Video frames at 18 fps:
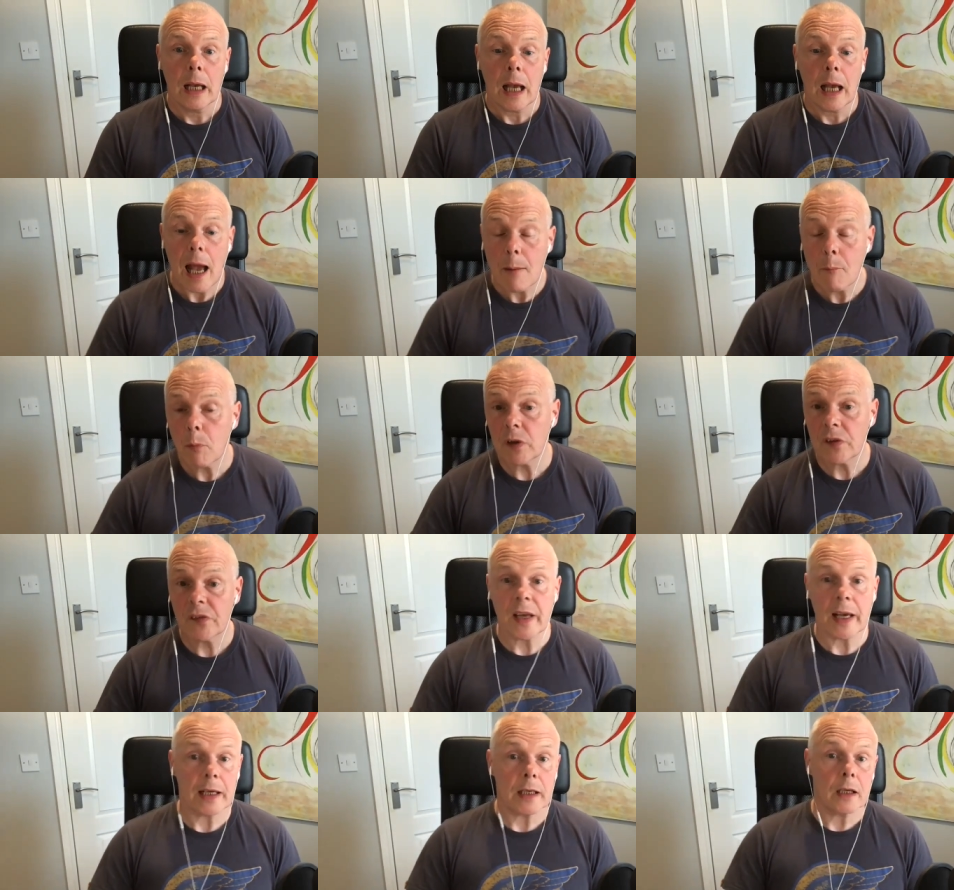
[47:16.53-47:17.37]
and once
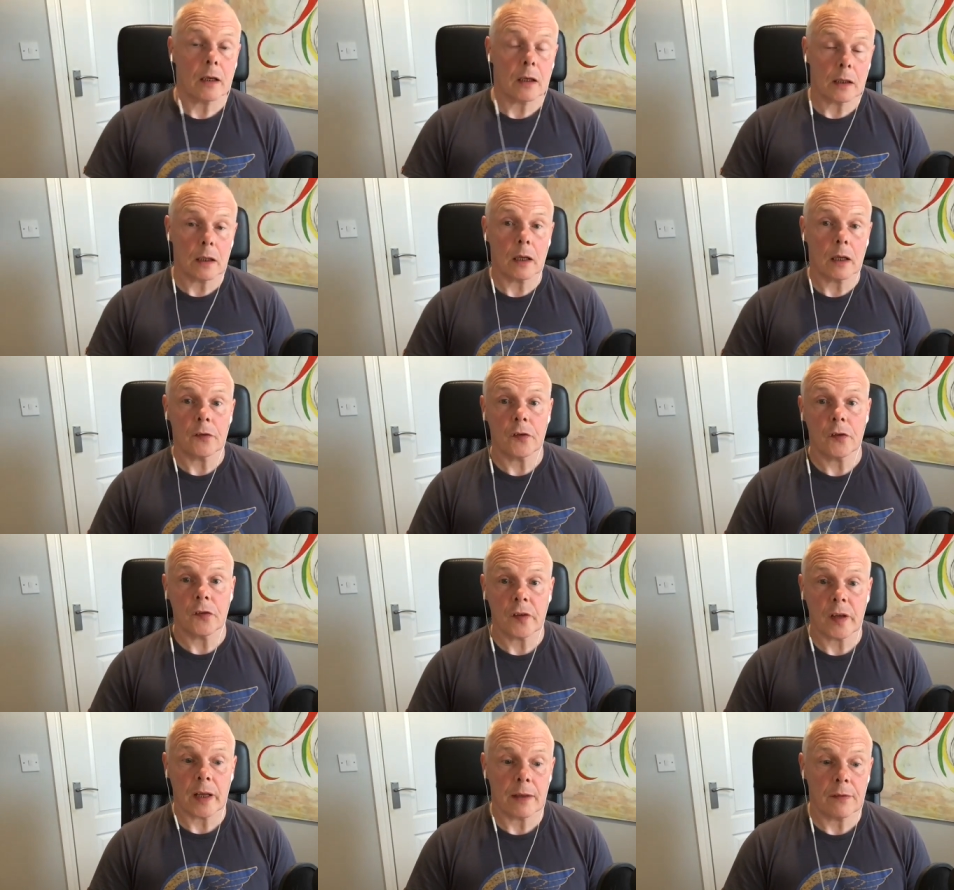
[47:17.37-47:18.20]
again, I'd like to
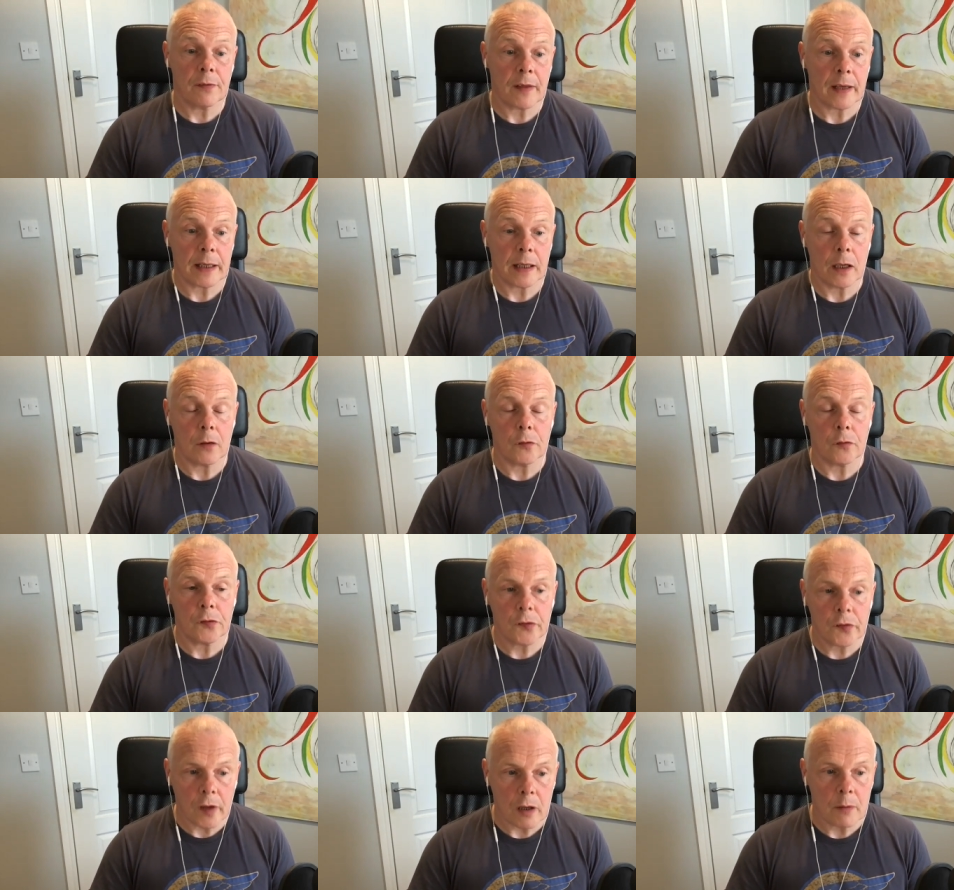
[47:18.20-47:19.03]
say thank you
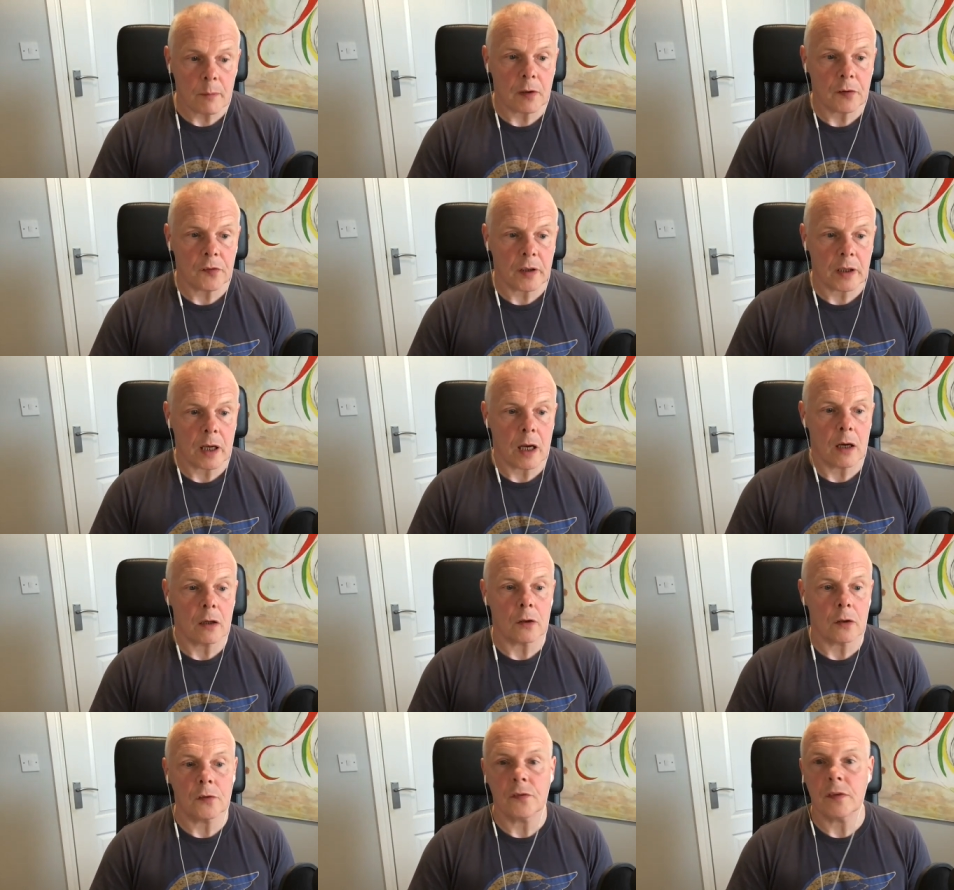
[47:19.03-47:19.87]
so much to
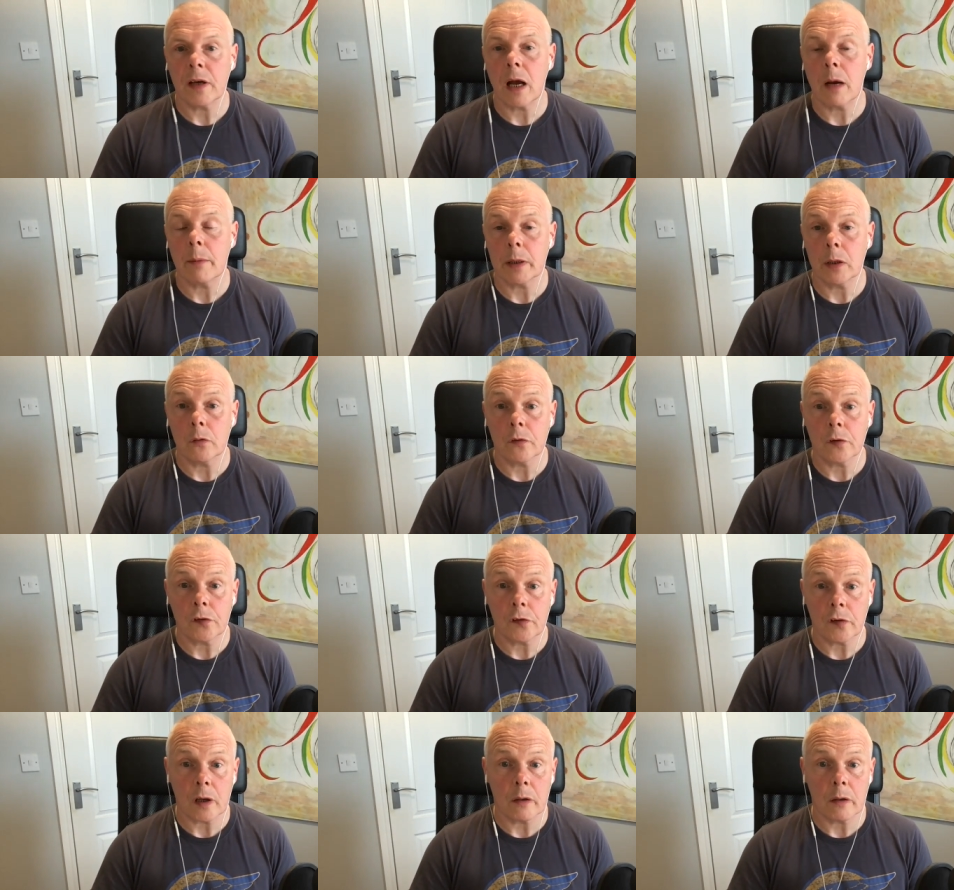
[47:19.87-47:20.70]
Carlos for coming on the
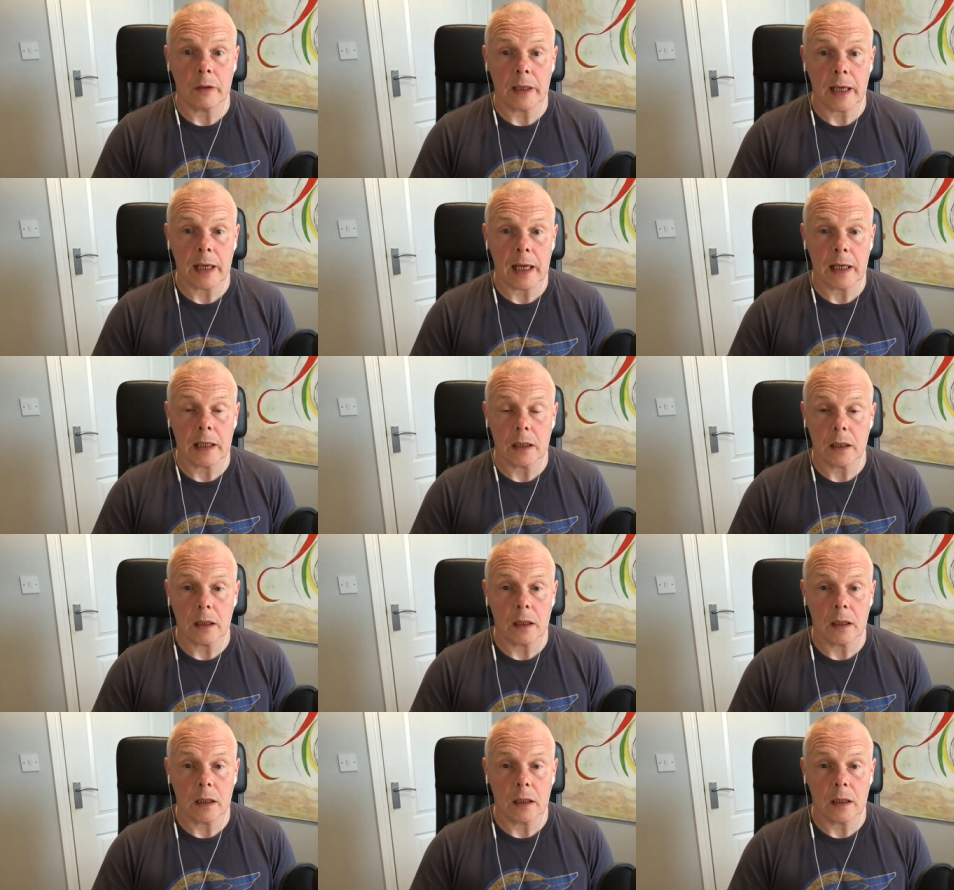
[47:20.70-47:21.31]
show again.